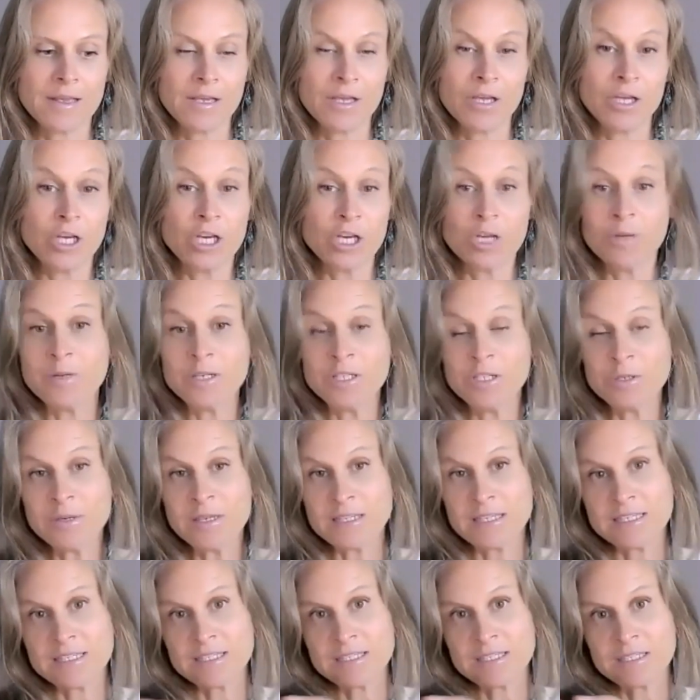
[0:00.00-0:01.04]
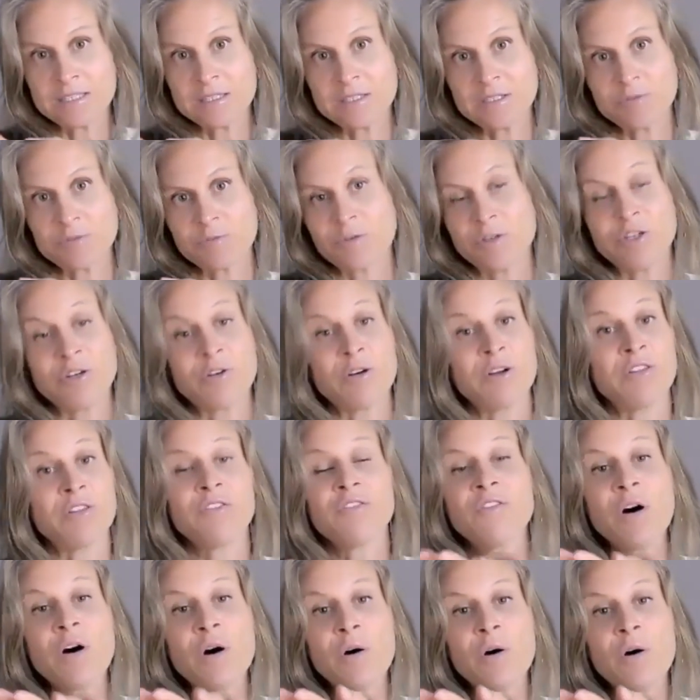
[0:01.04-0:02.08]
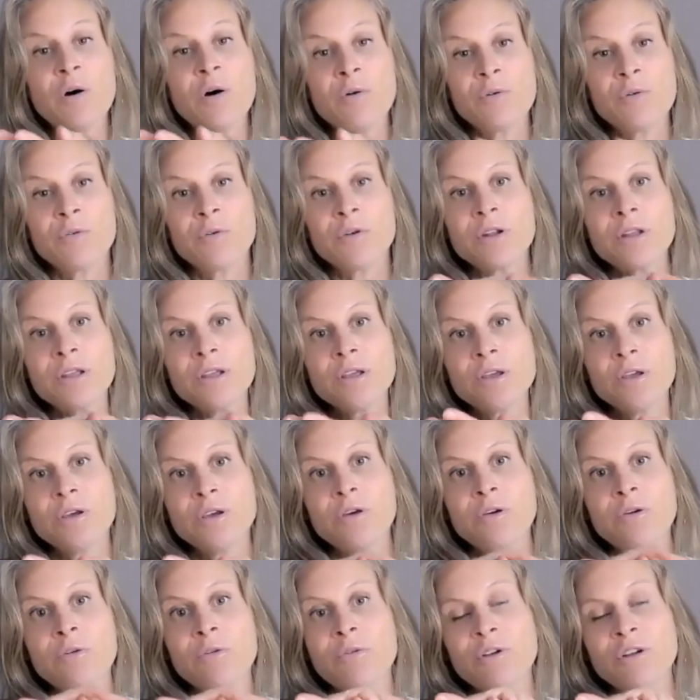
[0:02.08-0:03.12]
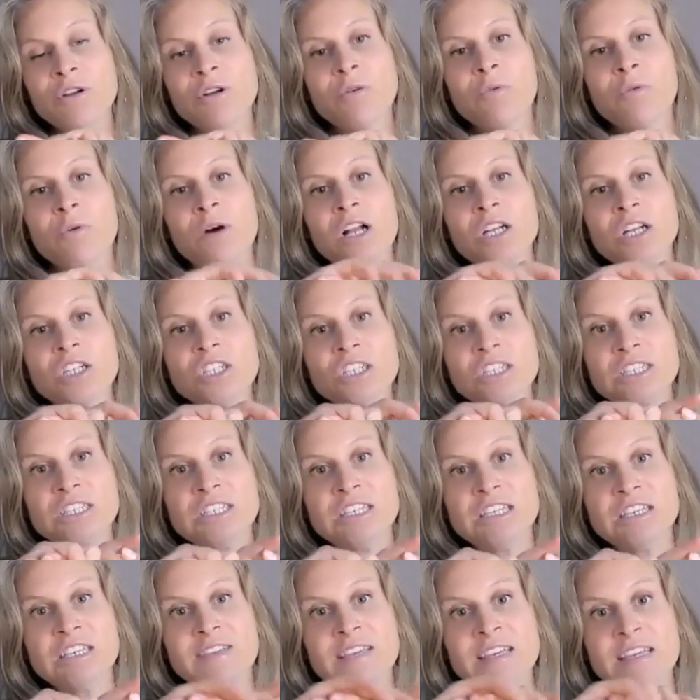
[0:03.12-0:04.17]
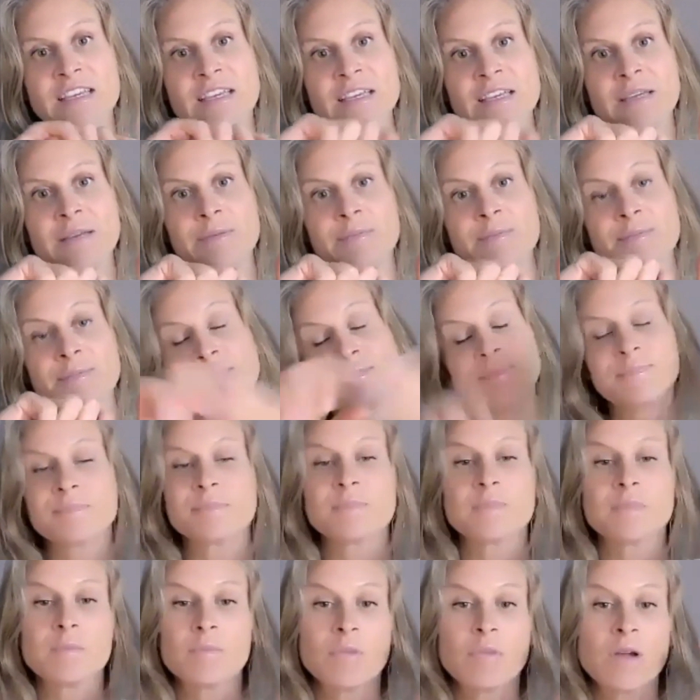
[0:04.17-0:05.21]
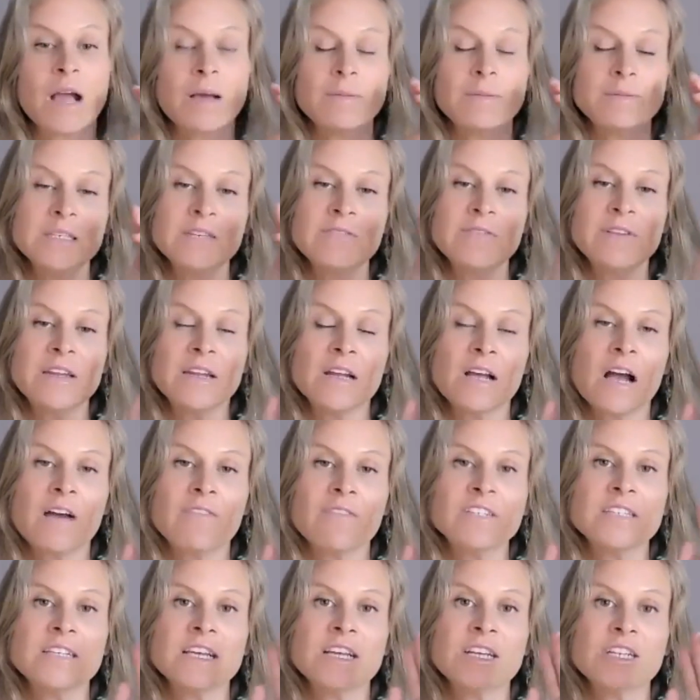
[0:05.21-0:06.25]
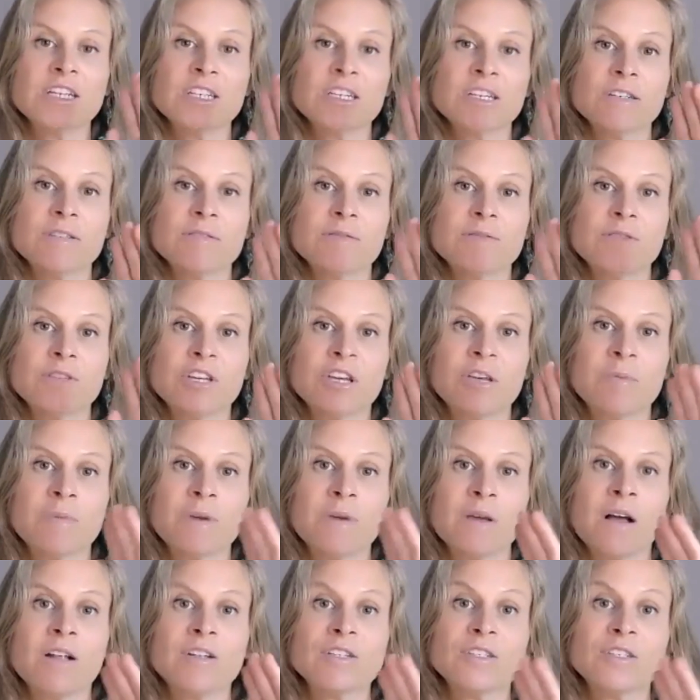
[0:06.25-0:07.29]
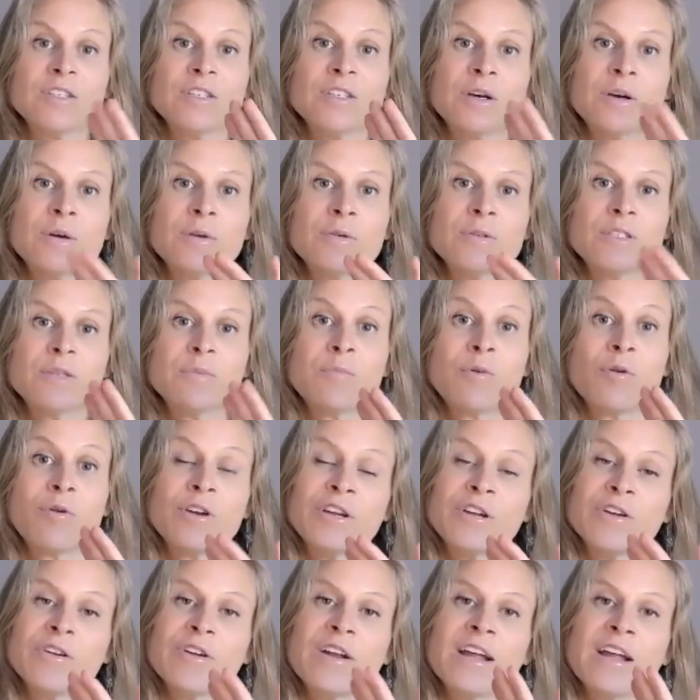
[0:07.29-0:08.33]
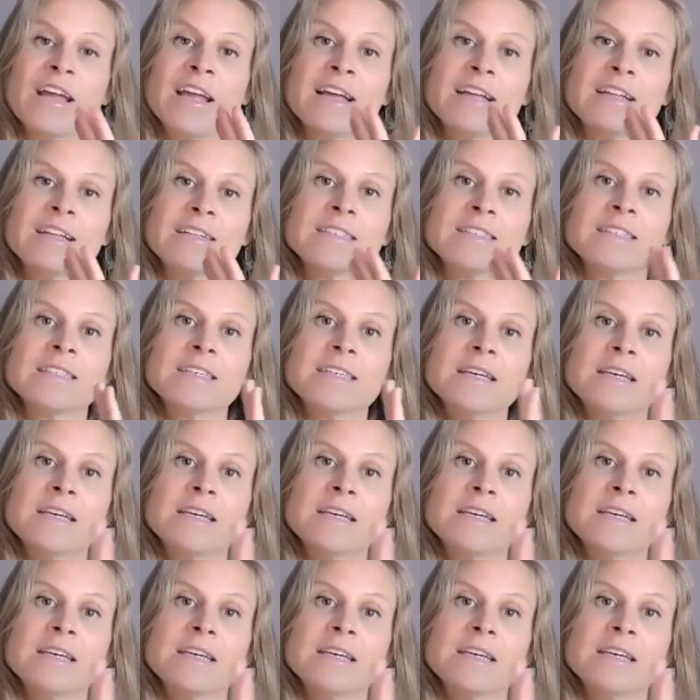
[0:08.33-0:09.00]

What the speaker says: could be doing this, when you're on the phone, when you're watching TV, perhaps even in a conversation. You can be also supporting your hands